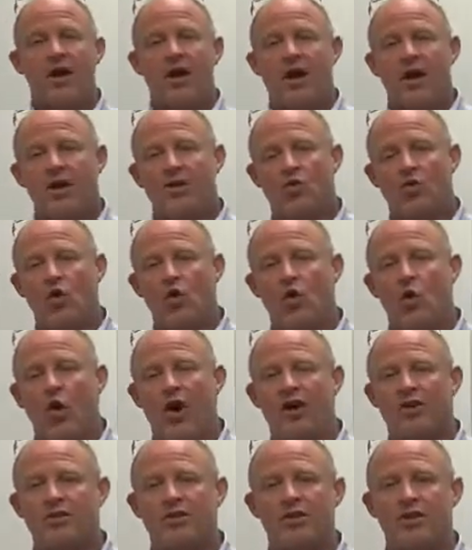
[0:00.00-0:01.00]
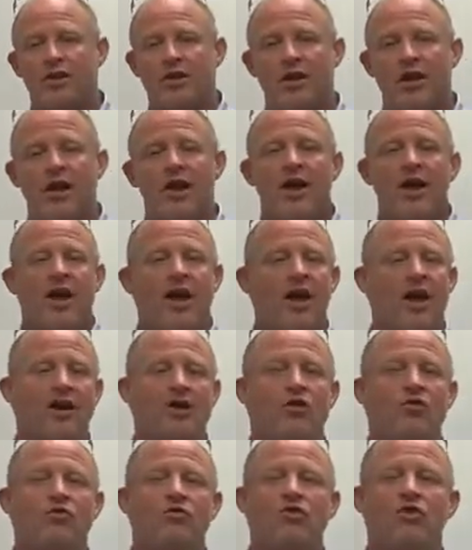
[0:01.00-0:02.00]
And you're watching, and
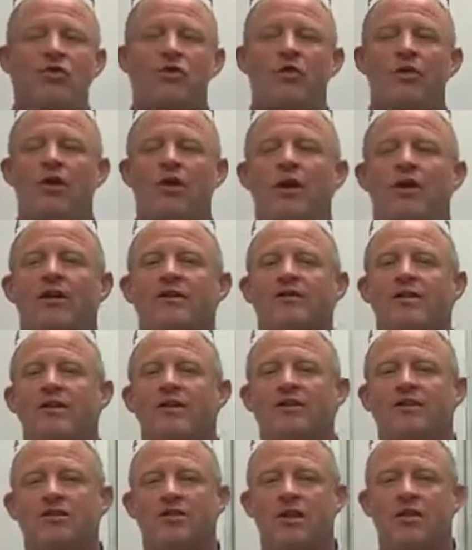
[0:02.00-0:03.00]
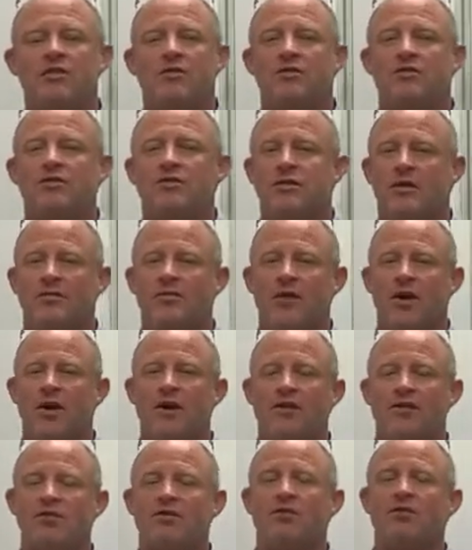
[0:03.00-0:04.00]
you do it as a gentle
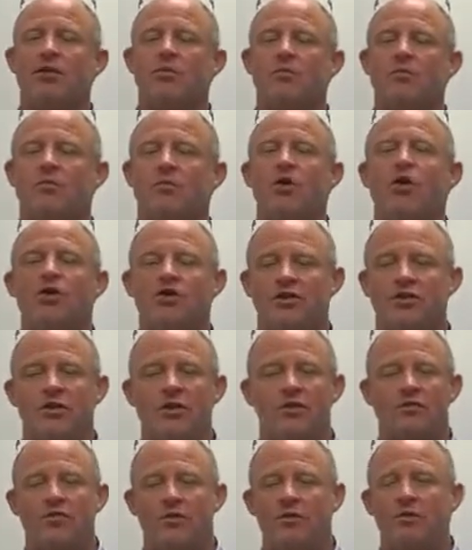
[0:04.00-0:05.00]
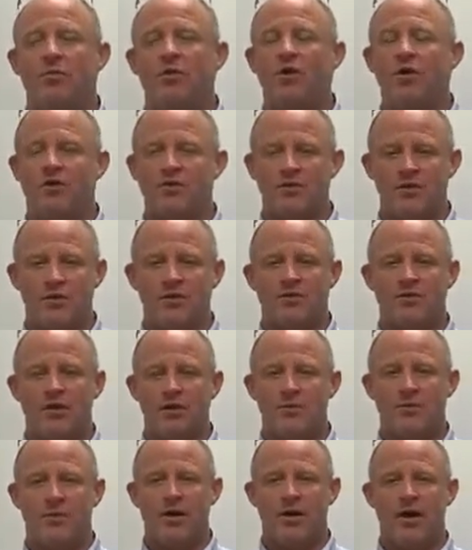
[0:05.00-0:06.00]
subconscious. Don't push it. If you push it, it's
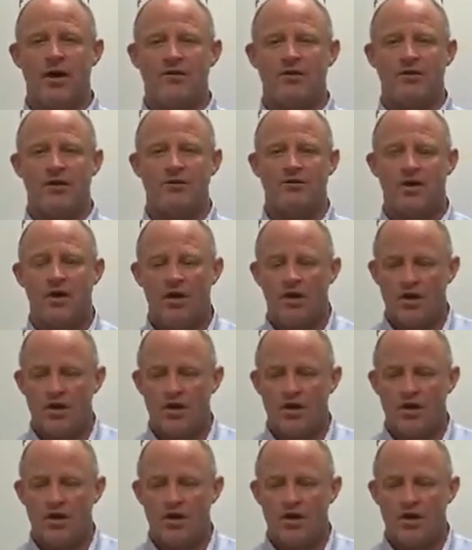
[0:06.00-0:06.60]
going to be obvious.